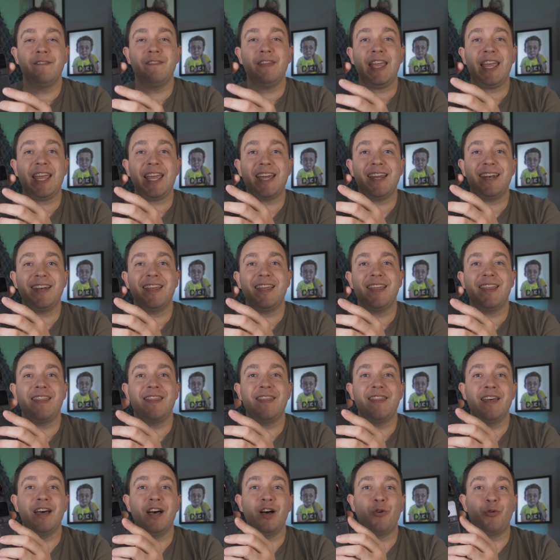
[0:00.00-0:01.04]
and
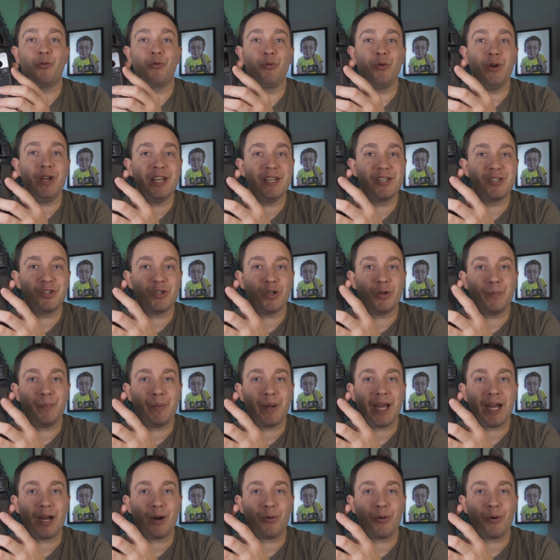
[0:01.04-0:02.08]
the original
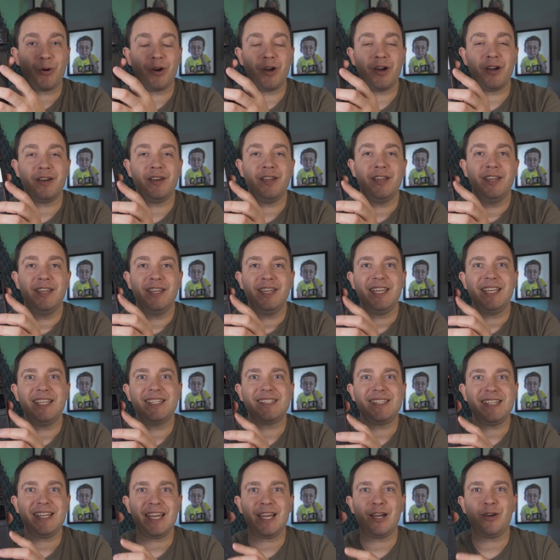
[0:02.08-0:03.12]
power on is
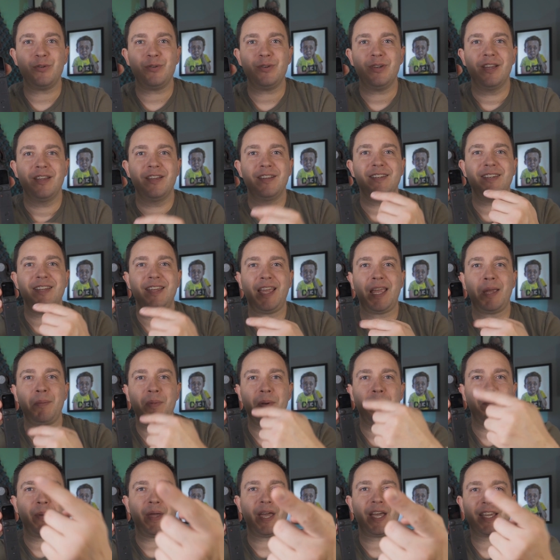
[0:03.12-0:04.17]
now to aim
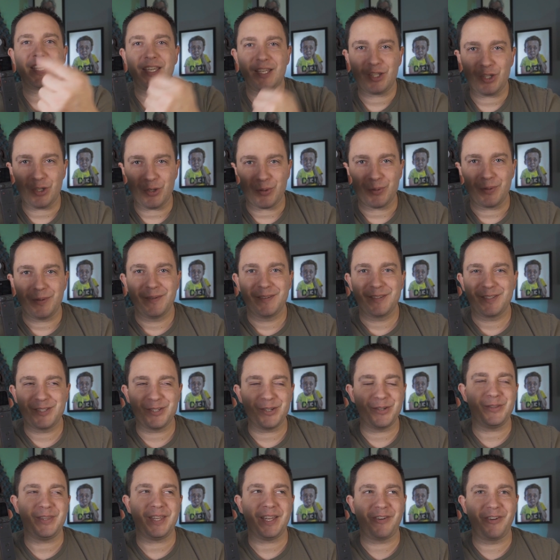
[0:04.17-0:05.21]
it back at you.
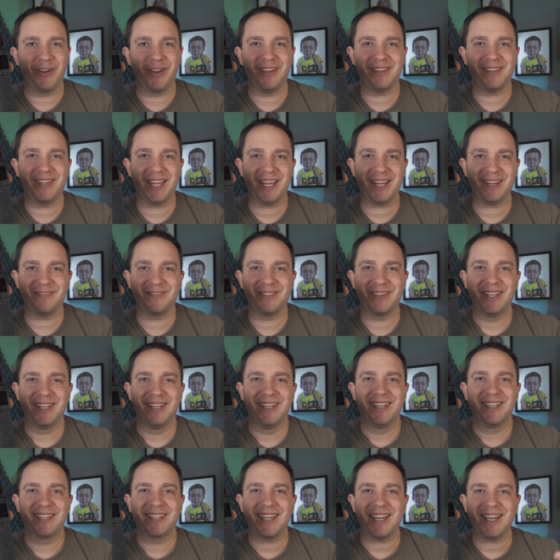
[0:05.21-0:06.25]
So they've
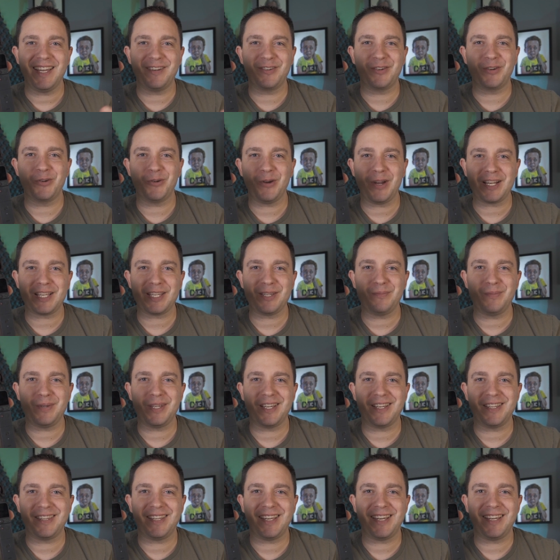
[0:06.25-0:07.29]
kind of corrected me
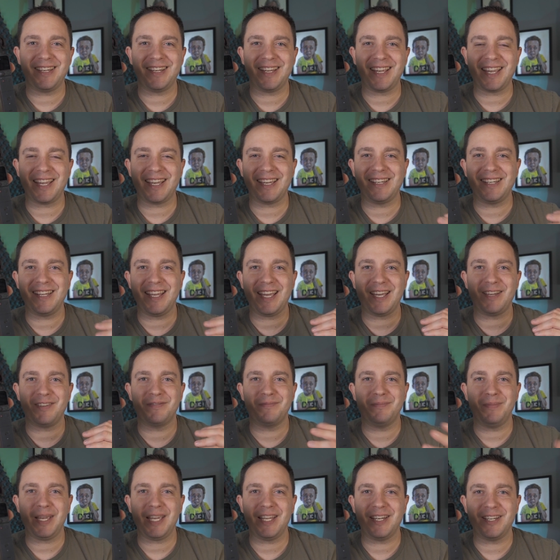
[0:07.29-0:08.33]
on that and have
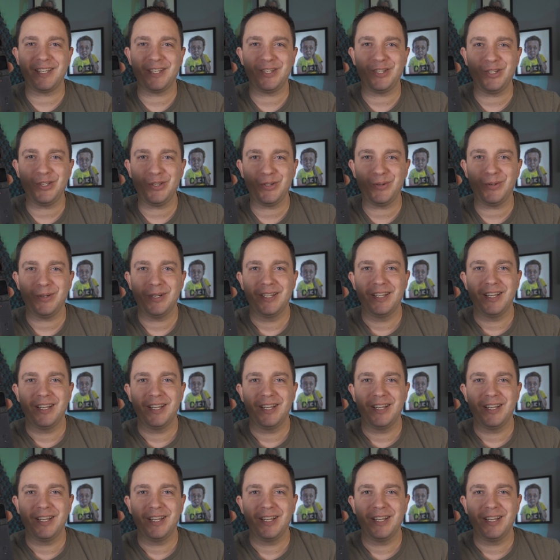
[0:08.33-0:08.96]
made a new